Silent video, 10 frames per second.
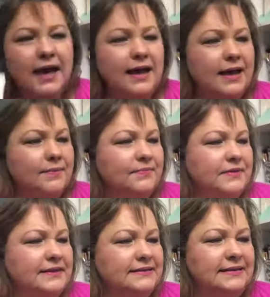Um,
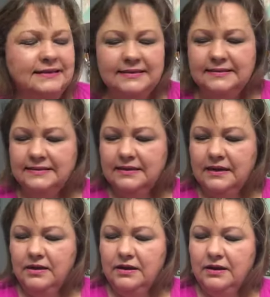this is
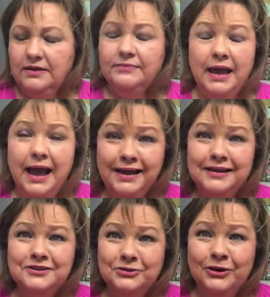I
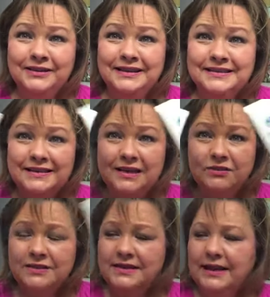enjoyed this. It
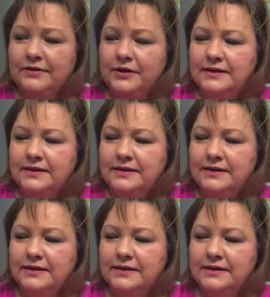goes together.